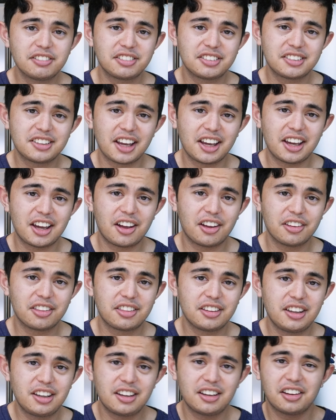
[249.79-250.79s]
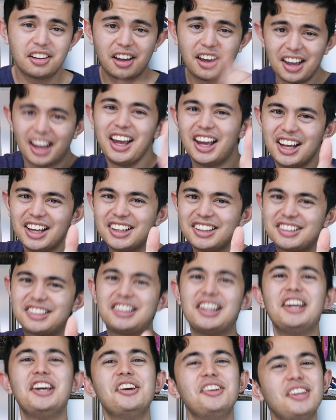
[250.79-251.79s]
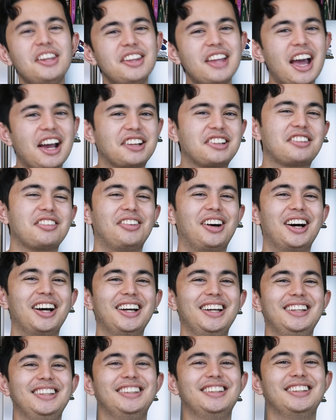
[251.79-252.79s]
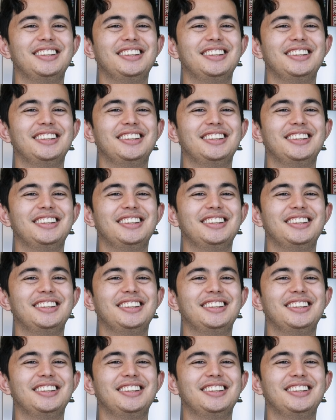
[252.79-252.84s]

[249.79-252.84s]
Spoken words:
stay healthy. See you in the next one.